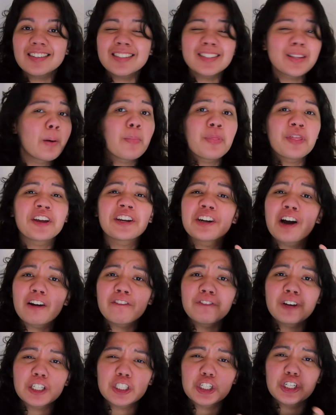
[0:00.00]
something
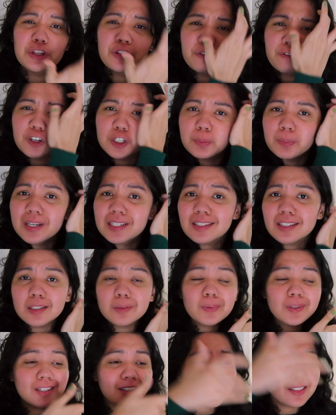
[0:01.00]
non-fiction in the first place is
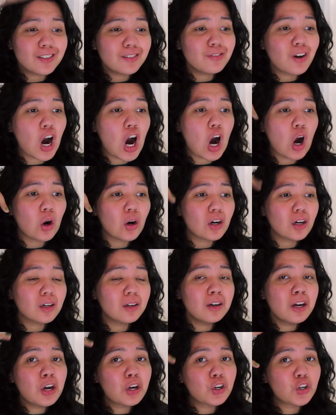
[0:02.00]
because of
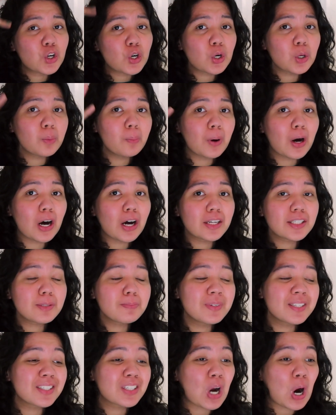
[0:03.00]
our girl boss,
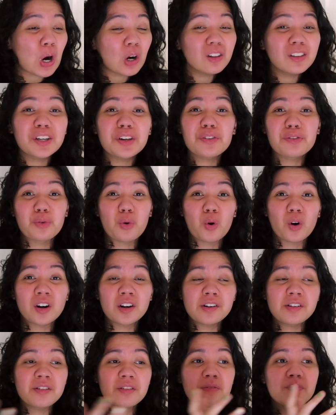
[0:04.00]
Miss Carly
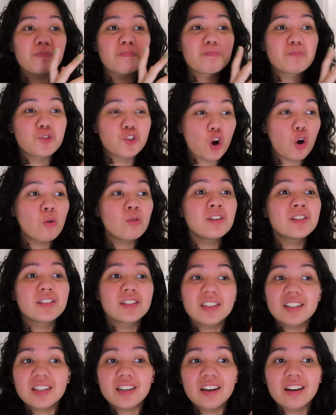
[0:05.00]
Thorne. Joan
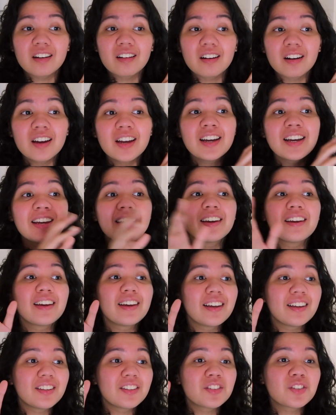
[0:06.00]
Didion
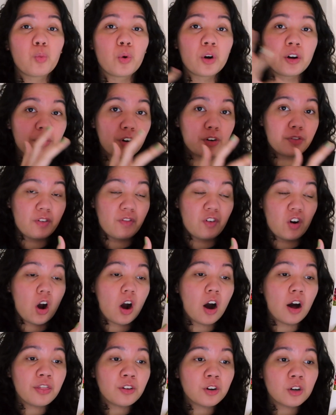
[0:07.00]
is one of her favorite
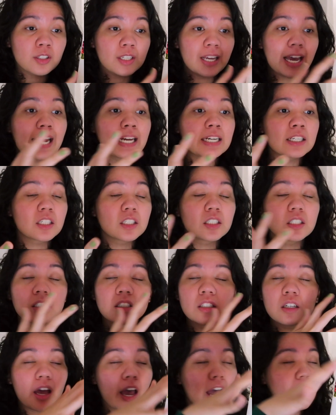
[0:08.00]
authors, and
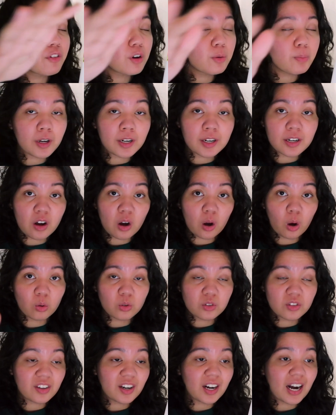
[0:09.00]
everybody
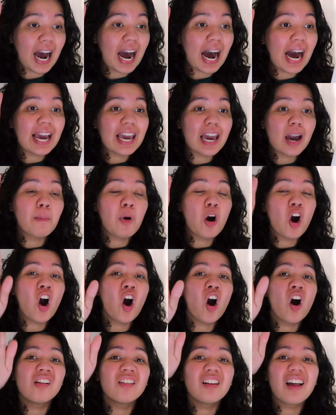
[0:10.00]
knows that I am
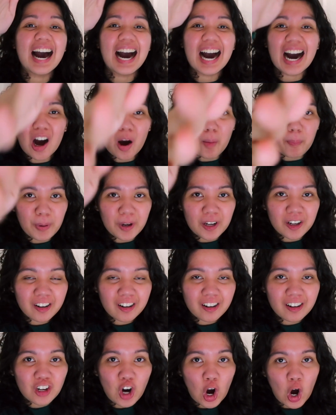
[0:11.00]
all up
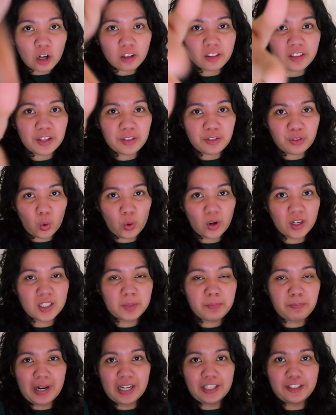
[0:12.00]
Carly Thorne's
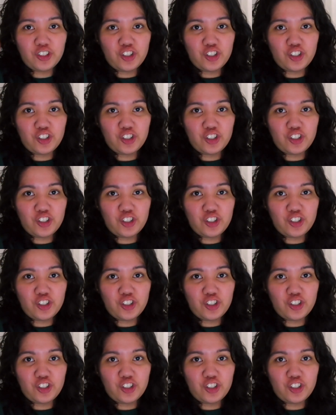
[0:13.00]
butt